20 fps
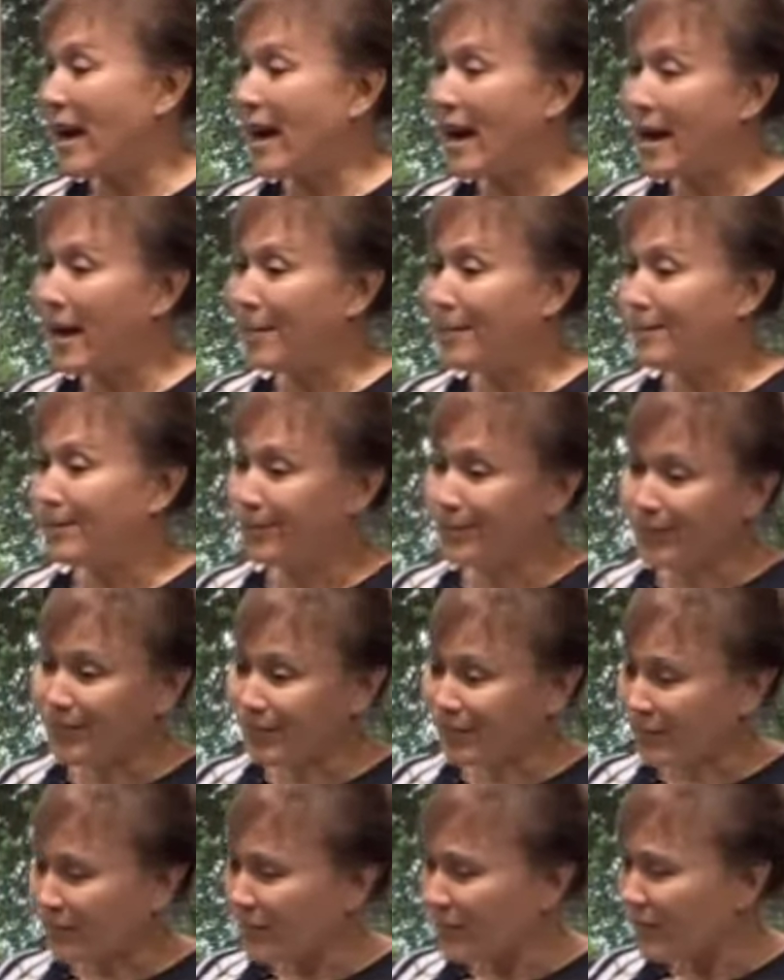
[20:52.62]

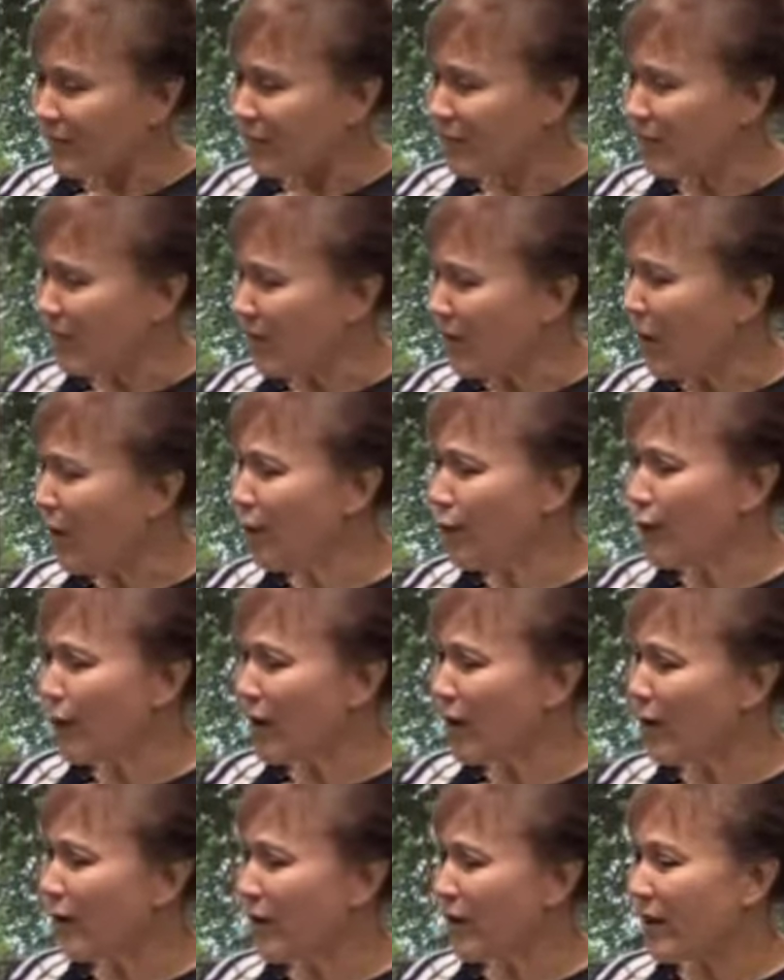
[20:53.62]
Are there
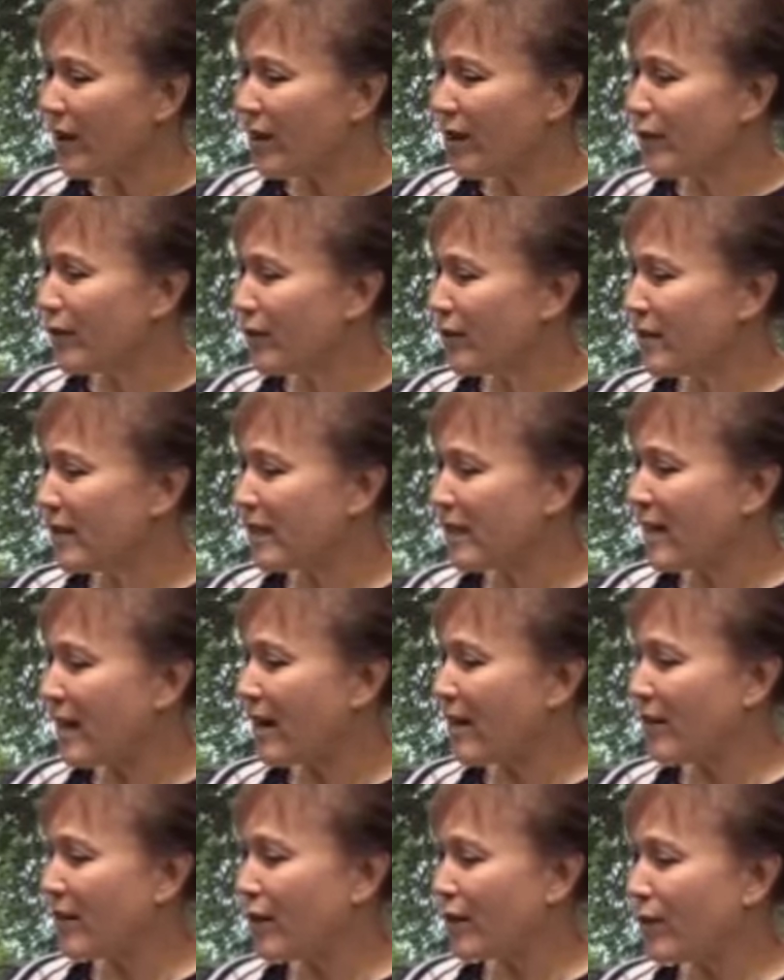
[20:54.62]
other
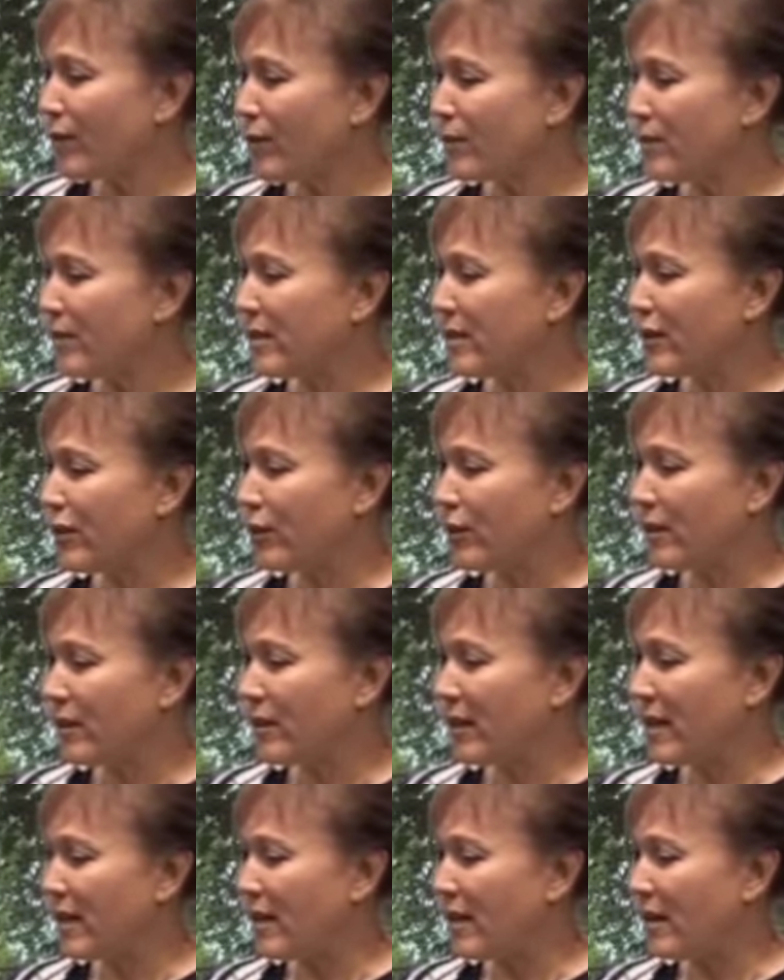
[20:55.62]
scenarios that you
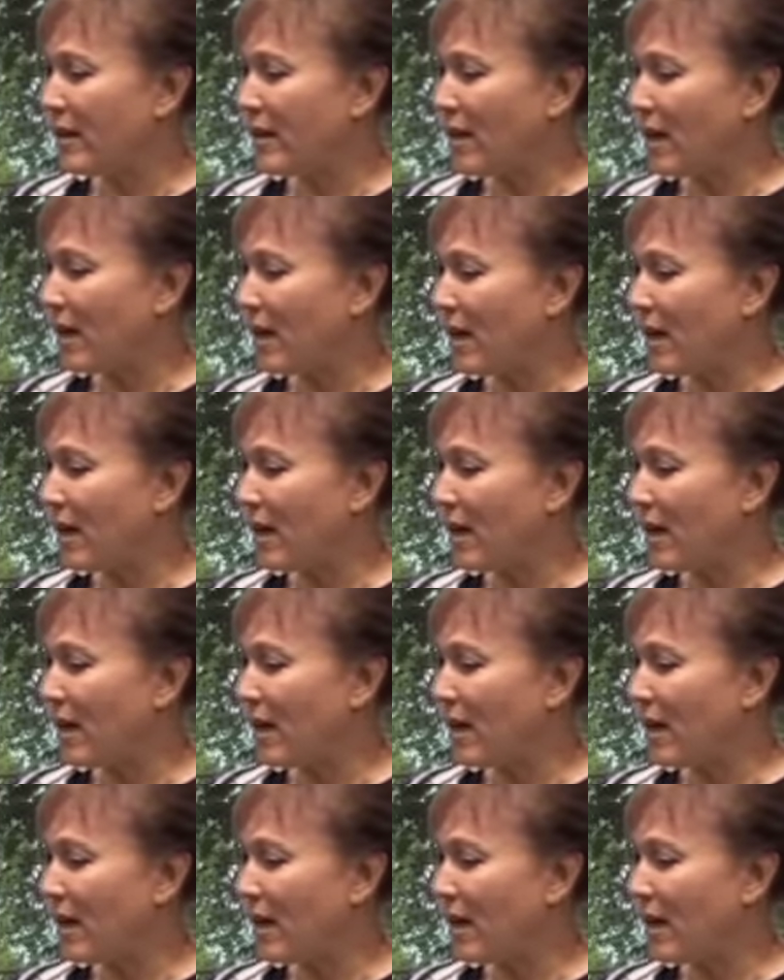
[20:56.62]
think